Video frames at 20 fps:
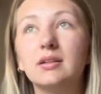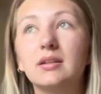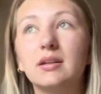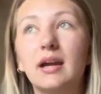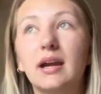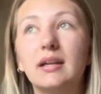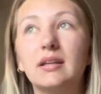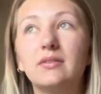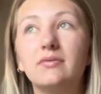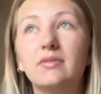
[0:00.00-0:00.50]

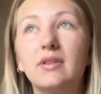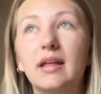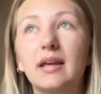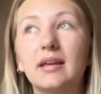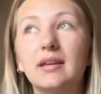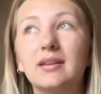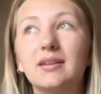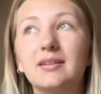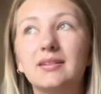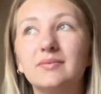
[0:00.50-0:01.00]
kind of
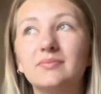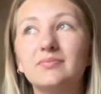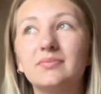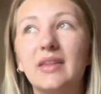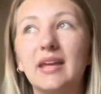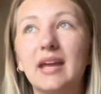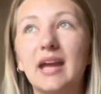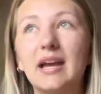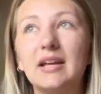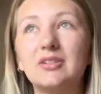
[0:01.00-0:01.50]
like
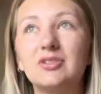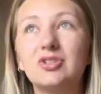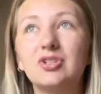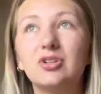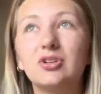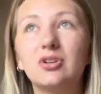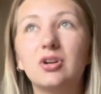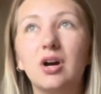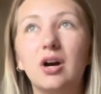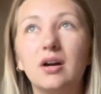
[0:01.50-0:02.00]
I
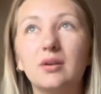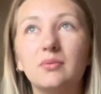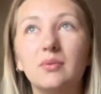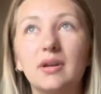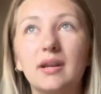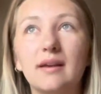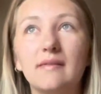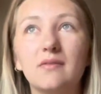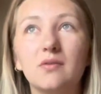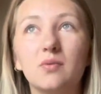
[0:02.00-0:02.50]
took on
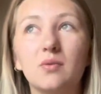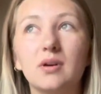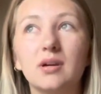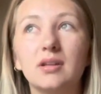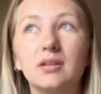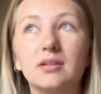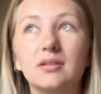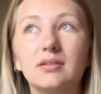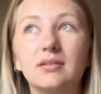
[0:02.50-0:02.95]
what everyone